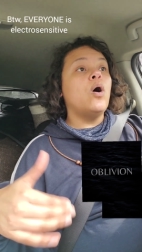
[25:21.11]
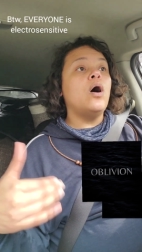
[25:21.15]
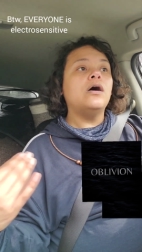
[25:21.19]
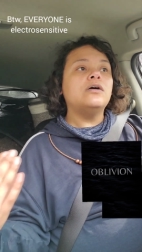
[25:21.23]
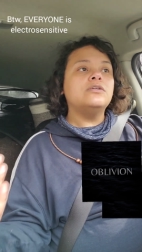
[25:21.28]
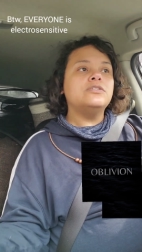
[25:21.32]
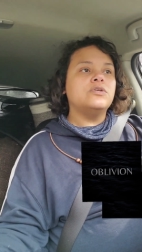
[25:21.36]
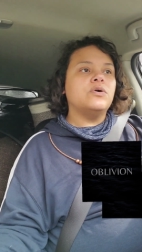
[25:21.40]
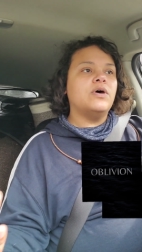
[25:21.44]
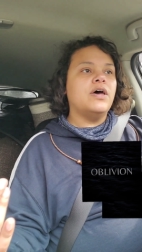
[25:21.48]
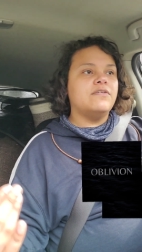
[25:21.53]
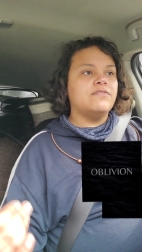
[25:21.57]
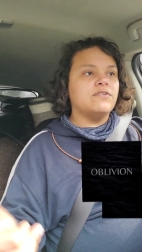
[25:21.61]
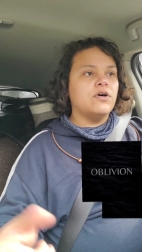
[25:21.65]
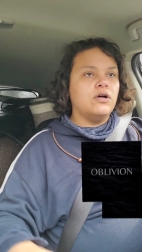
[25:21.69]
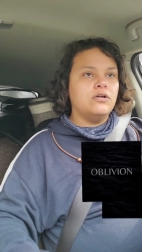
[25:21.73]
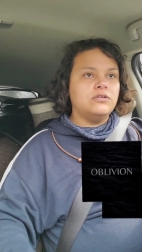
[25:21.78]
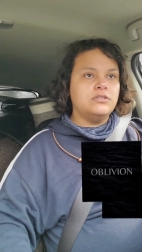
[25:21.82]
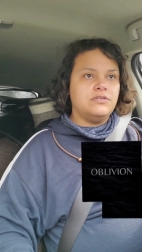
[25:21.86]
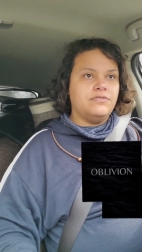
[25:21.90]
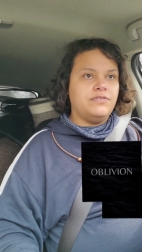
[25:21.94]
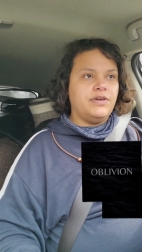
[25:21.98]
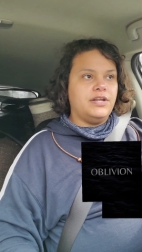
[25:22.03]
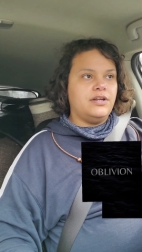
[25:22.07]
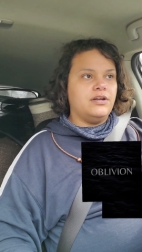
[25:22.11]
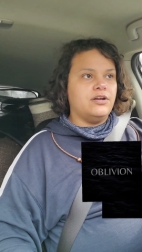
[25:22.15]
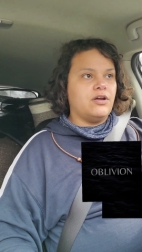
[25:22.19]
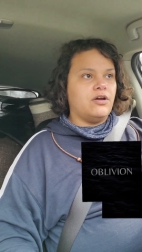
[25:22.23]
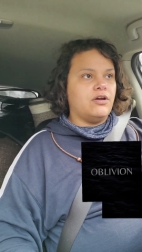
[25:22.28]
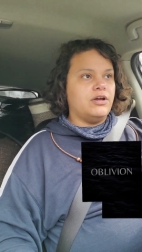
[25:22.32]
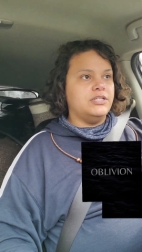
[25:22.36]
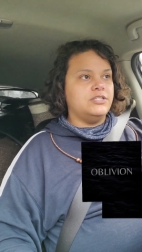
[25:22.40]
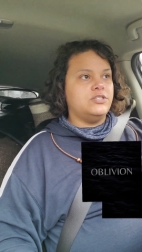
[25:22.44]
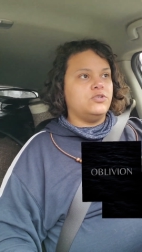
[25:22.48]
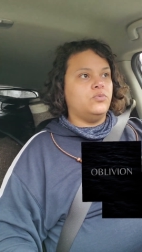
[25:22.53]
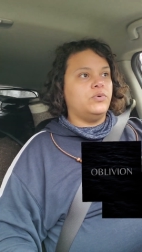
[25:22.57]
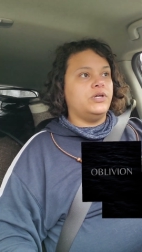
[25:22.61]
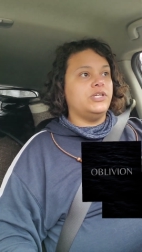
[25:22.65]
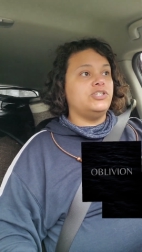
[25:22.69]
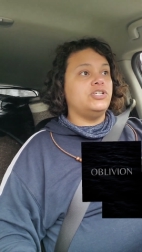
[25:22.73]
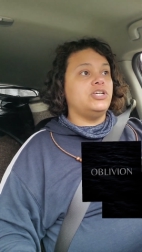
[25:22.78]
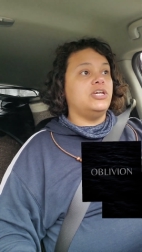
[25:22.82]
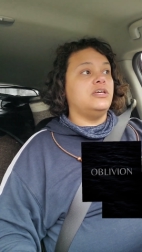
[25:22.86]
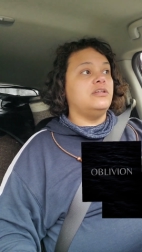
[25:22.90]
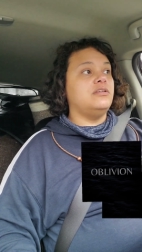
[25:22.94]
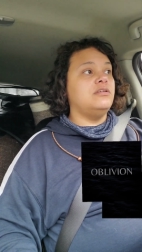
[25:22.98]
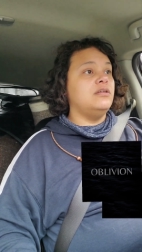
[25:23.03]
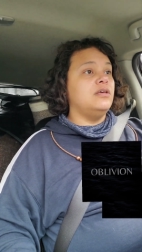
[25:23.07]
also have cultivated our
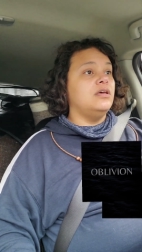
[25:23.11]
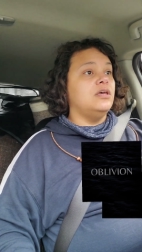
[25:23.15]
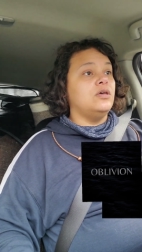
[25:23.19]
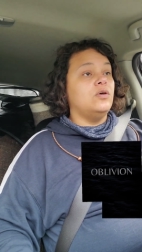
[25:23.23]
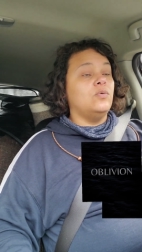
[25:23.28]
intuition,